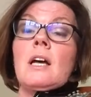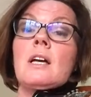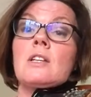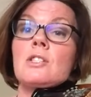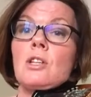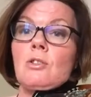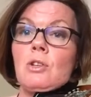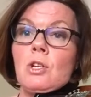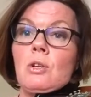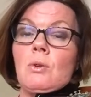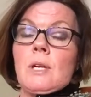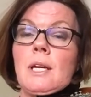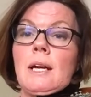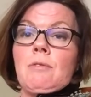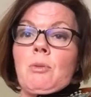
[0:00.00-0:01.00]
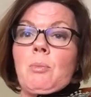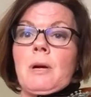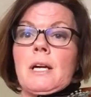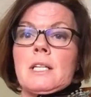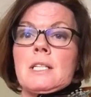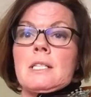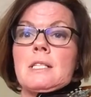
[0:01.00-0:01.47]
so that you can have a
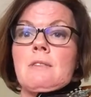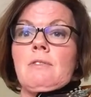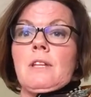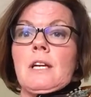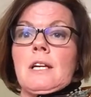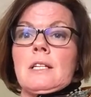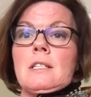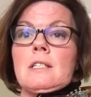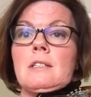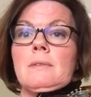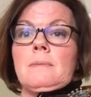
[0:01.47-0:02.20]
practice of that.